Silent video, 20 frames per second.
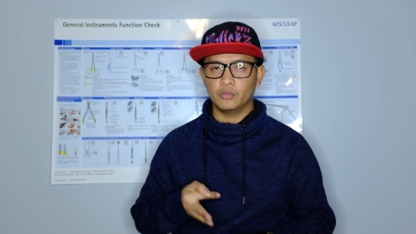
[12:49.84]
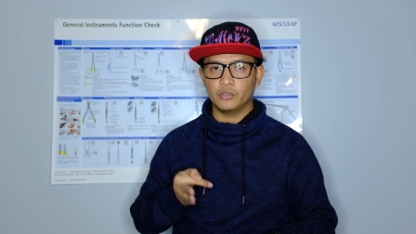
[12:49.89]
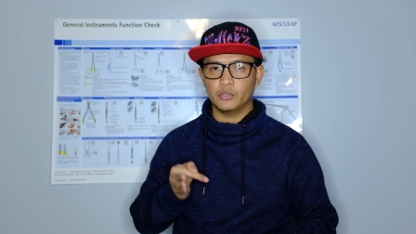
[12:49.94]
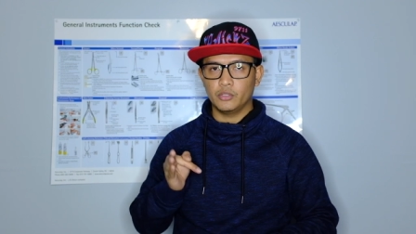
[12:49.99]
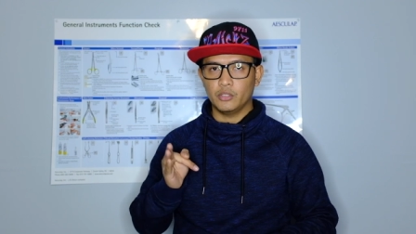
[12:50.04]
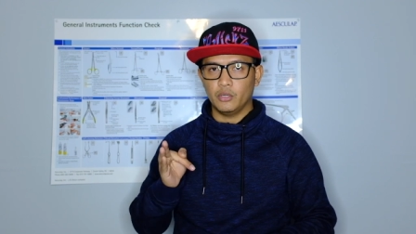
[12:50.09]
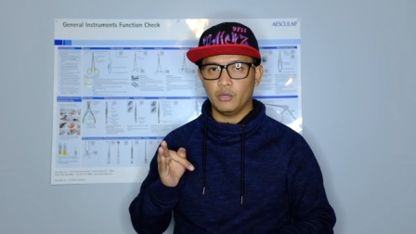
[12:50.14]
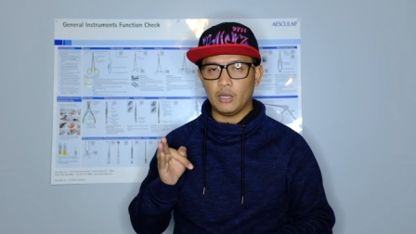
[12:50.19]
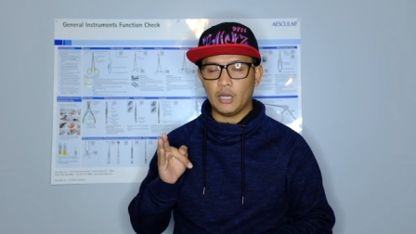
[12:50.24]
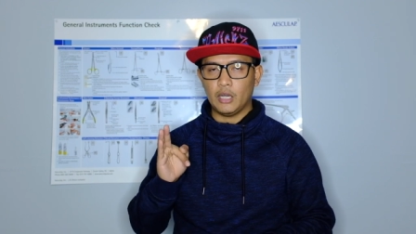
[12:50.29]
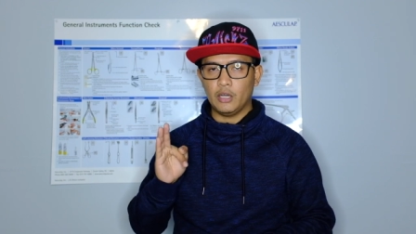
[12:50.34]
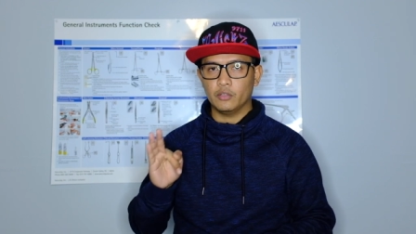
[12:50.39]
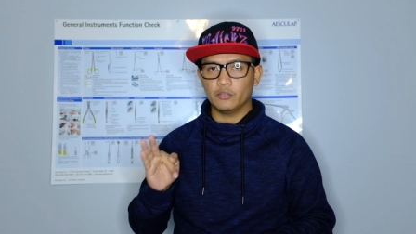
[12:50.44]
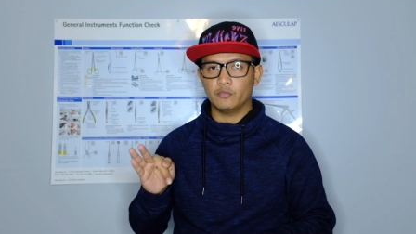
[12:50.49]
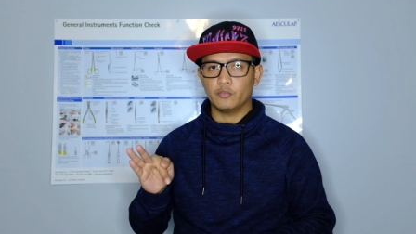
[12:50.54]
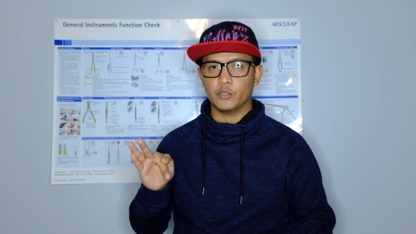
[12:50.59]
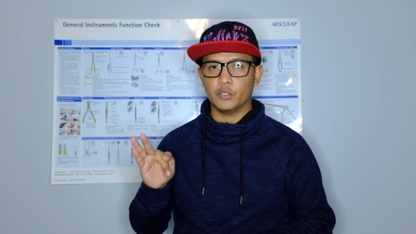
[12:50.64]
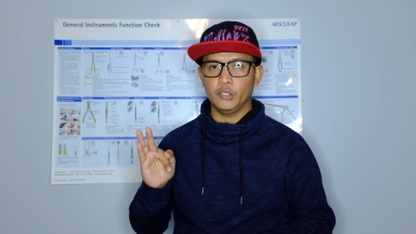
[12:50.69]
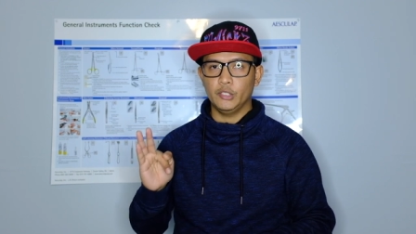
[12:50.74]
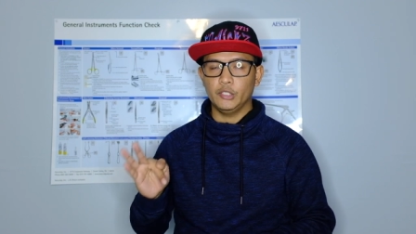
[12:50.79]
go out
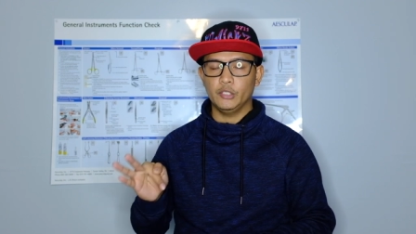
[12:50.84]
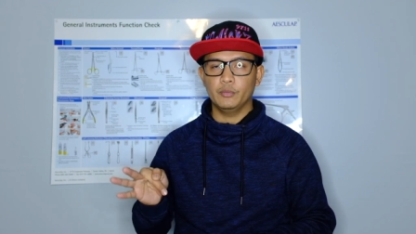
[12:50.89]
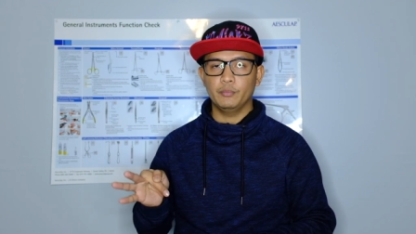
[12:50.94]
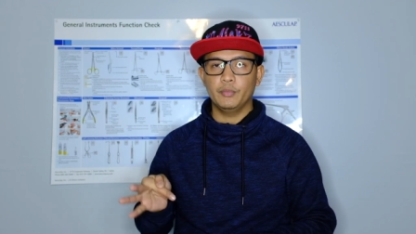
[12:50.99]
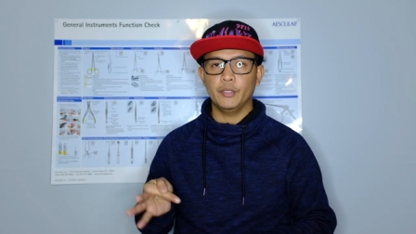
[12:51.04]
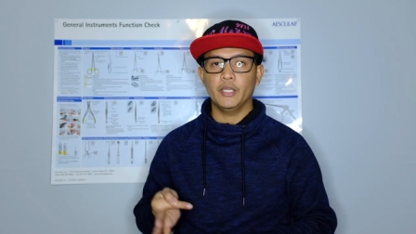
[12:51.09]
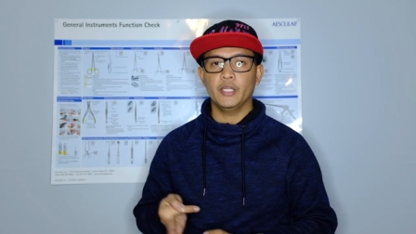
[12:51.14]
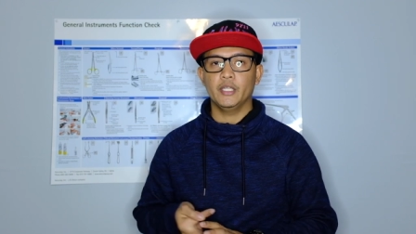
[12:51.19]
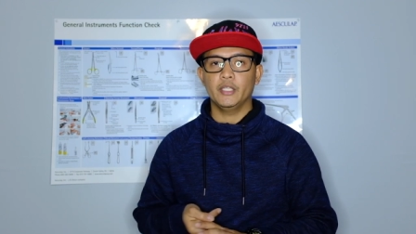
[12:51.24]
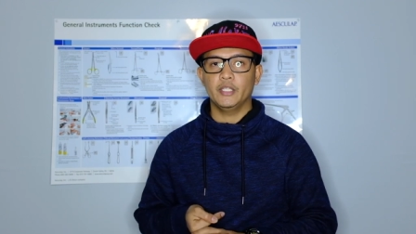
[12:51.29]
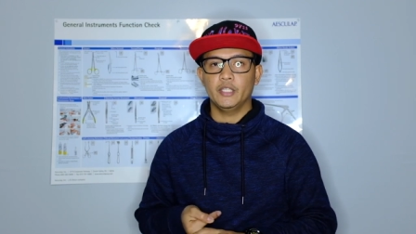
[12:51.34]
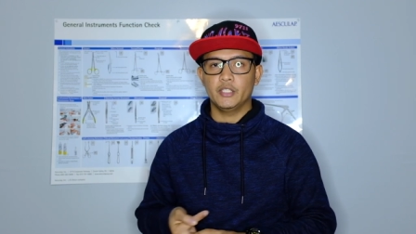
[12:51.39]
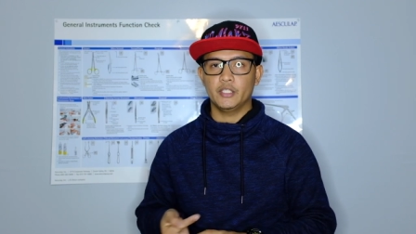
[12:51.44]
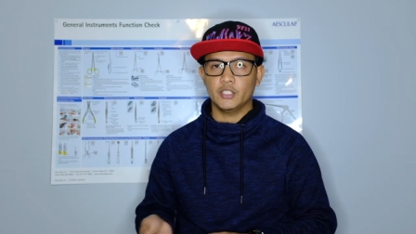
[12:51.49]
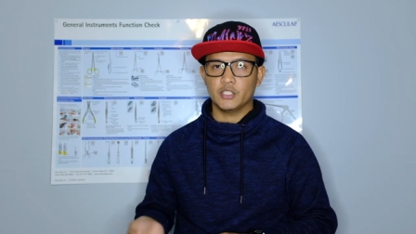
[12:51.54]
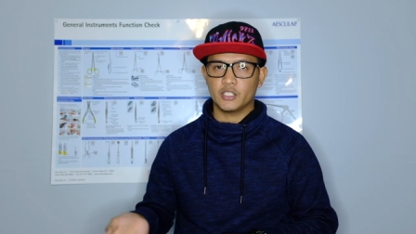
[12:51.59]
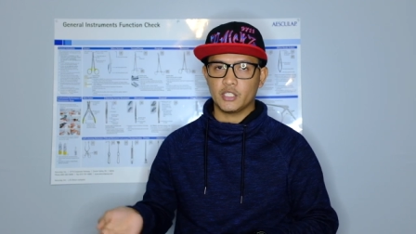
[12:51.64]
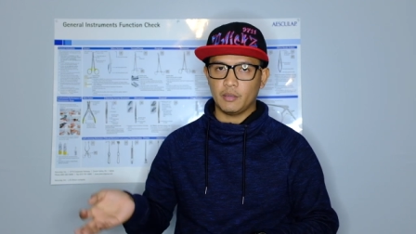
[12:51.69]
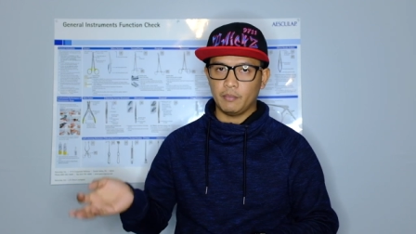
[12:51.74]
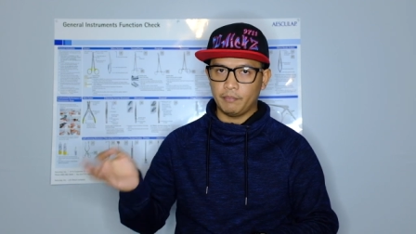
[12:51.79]
for a little bit and then
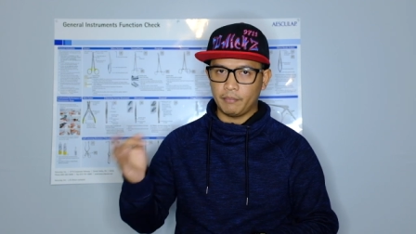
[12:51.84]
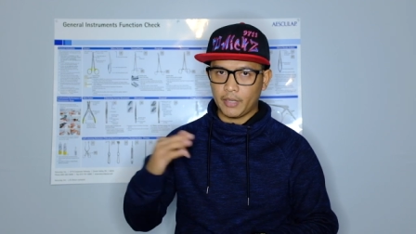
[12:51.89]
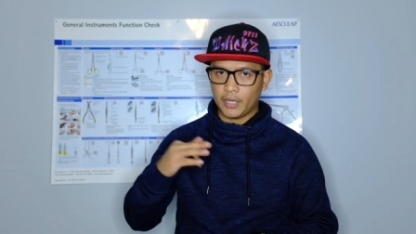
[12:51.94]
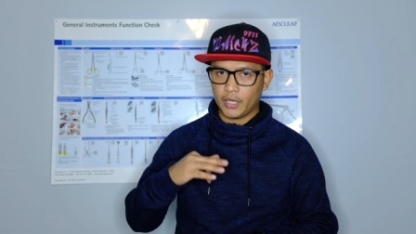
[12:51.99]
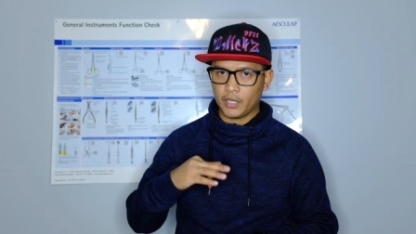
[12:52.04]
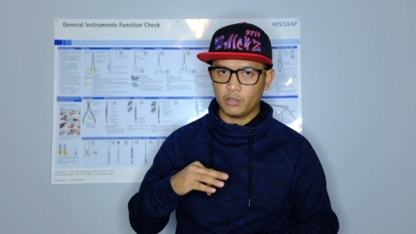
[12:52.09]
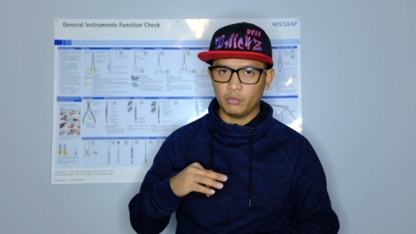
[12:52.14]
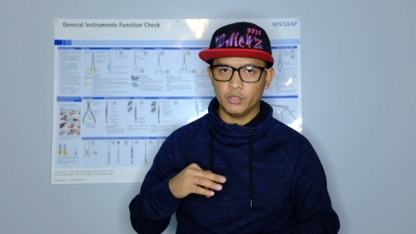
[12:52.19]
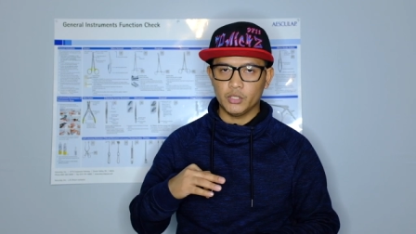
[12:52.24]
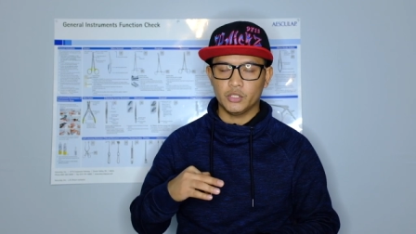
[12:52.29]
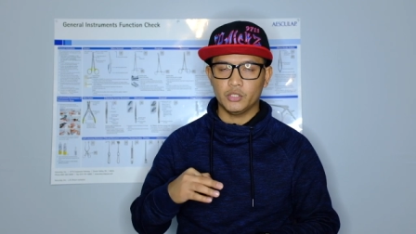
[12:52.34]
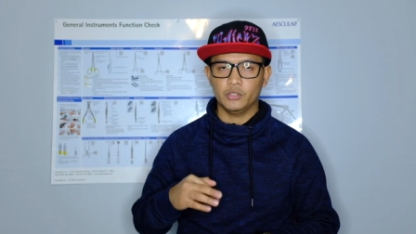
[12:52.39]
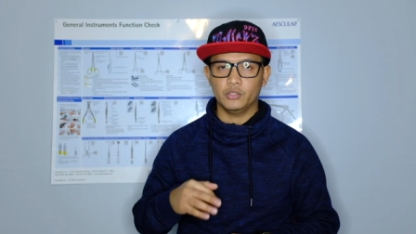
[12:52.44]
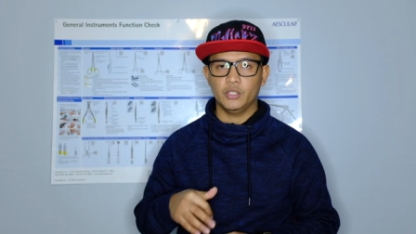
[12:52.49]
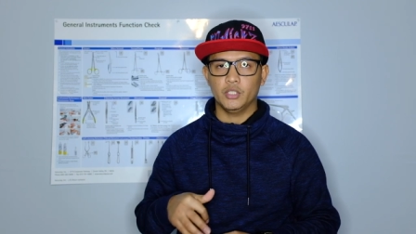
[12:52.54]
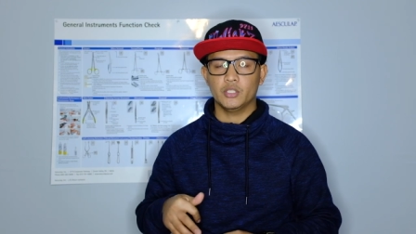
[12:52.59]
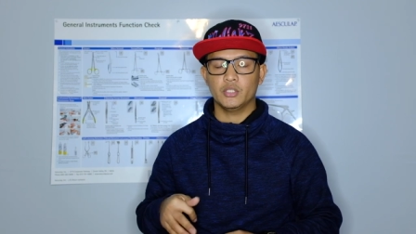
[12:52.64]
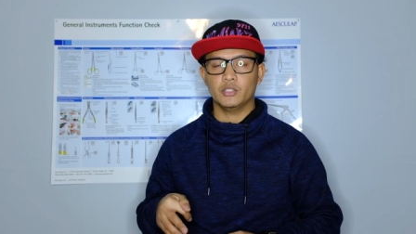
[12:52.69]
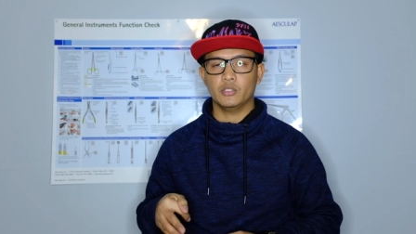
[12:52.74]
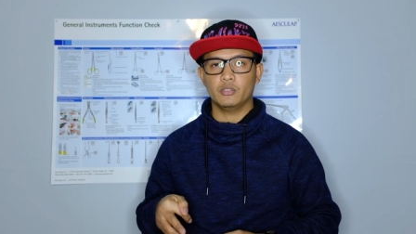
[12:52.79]
just come back once you
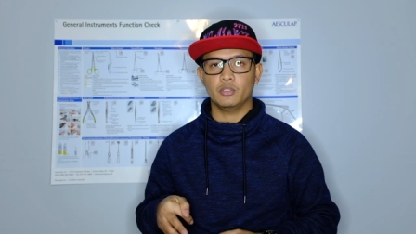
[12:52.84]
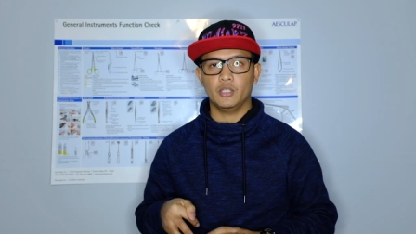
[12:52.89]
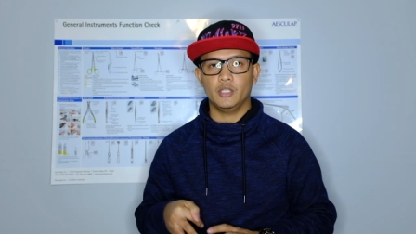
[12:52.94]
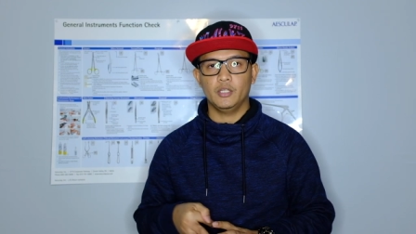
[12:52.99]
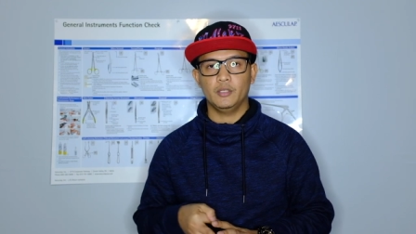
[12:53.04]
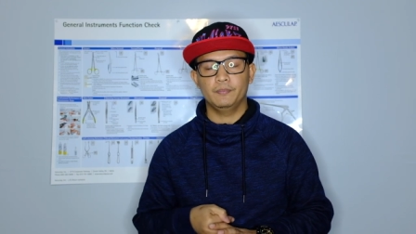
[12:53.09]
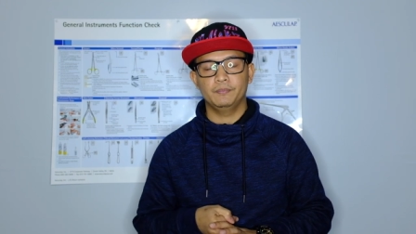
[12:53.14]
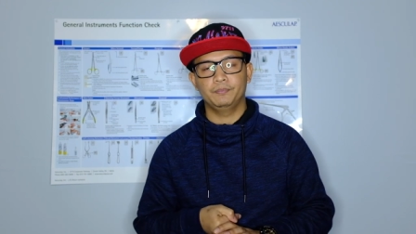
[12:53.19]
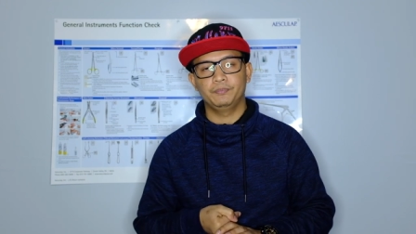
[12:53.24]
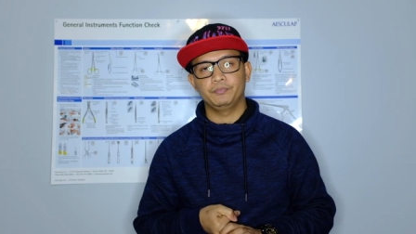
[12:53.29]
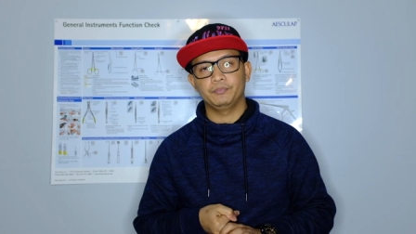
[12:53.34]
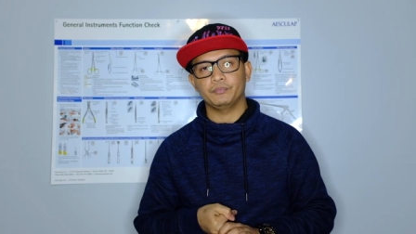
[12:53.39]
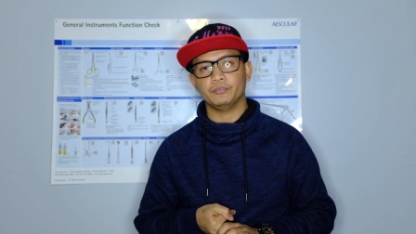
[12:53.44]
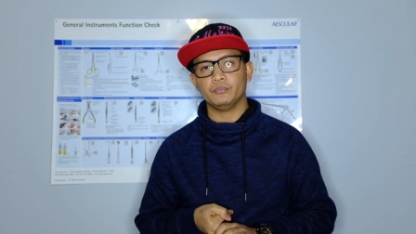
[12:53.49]
get your